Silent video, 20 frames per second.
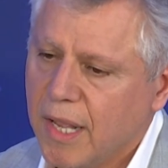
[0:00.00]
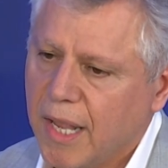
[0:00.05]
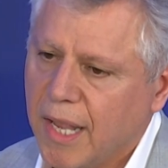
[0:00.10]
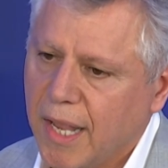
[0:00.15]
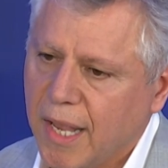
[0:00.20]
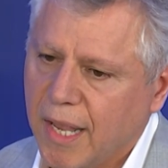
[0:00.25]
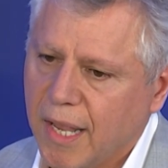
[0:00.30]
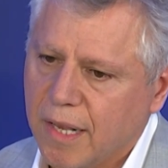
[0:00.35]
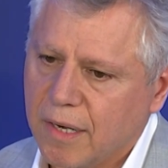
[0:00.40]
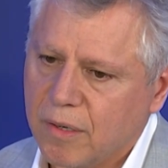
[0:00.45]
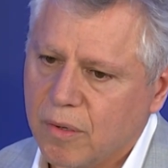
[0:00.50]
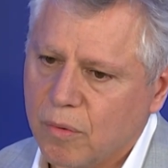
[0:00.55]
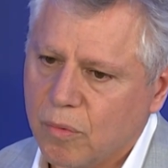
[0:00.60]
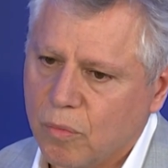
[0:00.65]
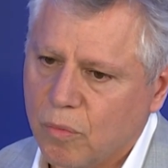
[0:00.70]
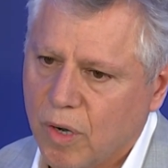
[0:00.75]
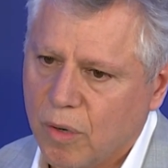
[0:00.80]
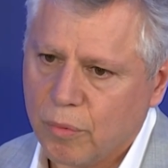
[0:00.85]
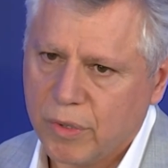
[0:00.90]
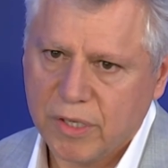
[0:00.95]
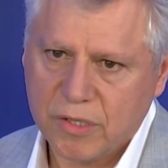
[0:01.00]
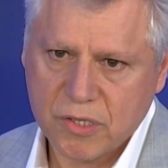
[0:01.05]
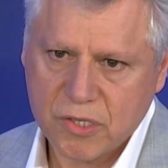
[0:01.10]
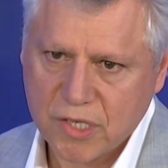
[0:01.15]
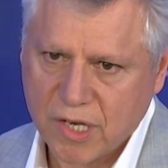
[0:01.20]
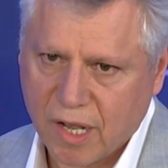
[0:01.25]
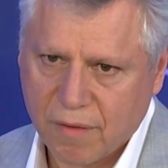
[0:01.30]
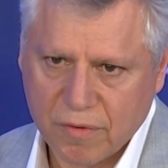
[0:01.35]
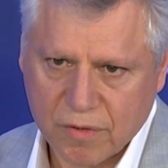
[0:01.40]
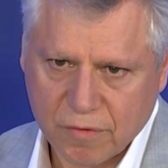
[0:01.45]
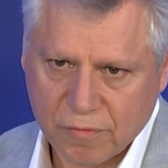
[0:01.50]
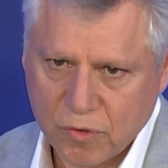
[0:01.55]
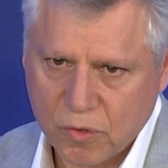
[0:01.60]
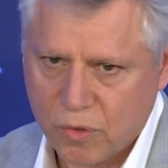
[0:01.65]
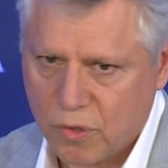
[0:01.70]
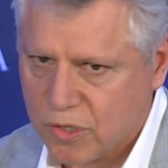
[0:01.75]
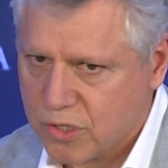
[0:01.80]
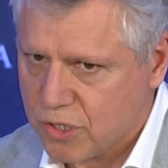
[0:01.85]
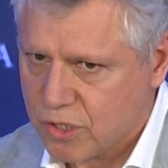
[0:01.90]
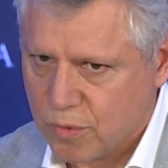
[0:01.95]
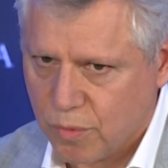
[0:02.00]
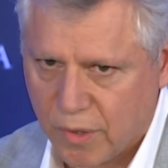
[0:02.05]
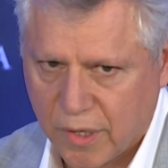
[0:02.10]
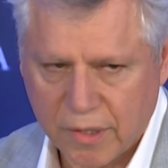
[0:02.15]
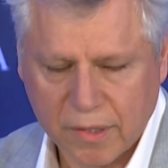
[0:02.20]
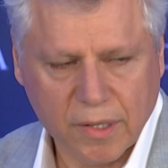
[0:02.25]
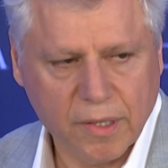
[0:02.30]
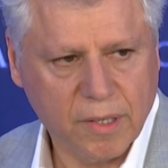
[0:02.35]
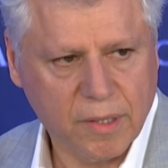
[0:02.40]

And what we discovered, of course, is what